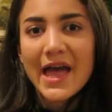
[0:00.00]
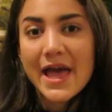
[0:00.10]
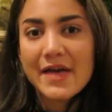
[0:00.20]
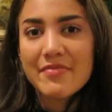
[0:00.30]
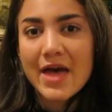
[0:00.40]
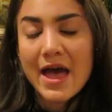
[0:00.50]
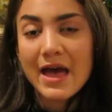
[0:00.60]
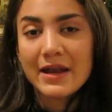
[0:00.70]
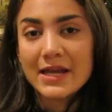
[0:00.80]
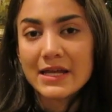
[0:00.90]
And
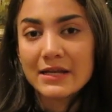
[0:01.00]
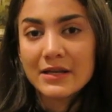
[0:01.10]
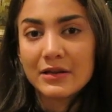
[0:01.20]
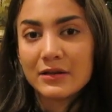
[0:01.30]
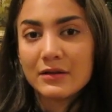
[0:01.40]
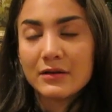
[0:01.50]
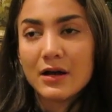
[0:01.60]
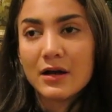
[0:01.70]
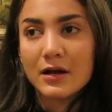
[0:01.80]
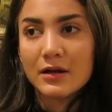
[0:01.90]
then
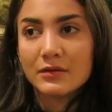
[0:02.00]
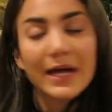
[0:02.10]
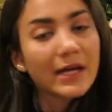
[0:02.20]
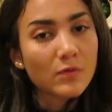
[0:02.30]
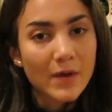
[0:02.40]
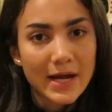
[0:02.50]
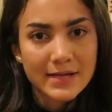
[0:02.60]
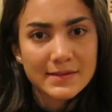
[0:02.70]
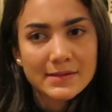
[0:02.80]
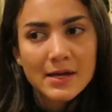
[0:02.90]

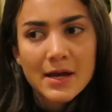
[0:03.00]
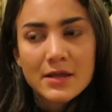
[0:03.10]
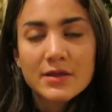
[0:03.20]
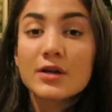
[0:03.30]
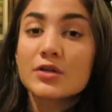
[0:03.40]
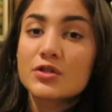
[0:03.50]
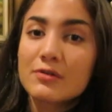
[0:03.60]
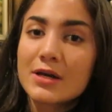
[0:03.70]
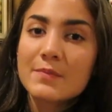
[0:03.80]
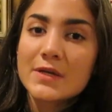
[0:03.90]
likewise, there's
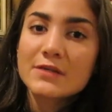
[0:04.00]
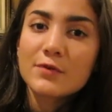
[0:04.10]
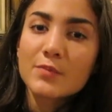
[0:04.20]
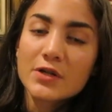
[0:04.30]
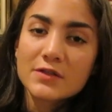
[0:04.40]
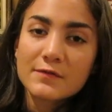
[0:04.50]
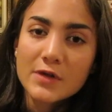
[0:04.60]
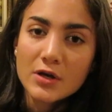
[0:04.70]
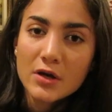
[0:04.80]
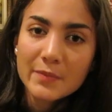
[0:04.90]
Krampus from parts of
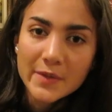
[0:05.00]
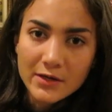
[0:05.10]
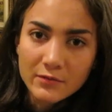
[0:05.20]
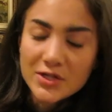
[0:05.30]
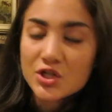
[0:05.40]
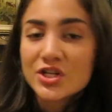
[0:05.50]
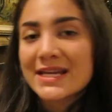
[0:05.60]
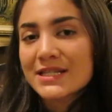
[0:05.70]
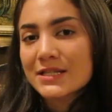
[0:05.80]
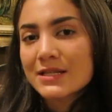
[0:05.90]
Europe. It
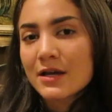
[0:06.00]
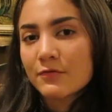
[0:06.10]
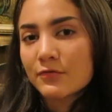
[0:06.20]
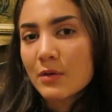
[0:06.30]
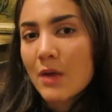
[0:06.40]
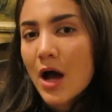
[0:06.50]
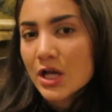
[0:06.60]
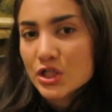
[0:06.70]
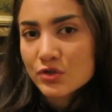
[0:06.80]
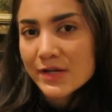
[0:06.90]
originates from
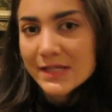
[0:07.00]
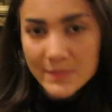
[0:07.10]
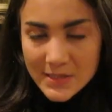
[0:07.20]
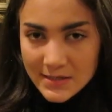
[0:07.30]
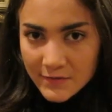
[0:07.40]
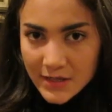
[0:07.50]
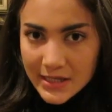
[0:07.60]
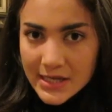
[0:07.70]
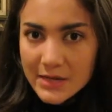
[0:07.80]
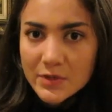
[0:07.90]
Austria
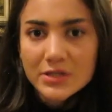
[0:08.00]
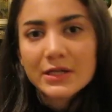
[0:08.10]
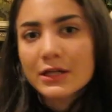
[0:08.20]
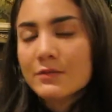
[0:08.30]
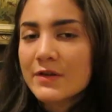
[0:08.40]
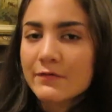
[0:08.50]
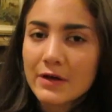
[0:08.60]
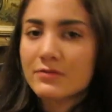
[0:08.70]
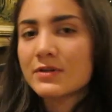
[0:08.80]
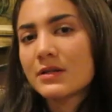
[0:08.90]
specifically, but it can be
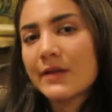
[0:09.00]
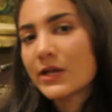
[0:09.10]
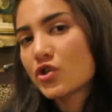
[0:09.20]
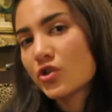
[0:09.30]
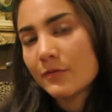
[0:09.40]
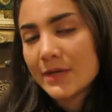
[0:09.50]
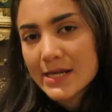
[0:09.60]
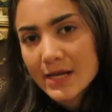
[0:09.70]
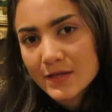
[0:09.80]
found in like Germany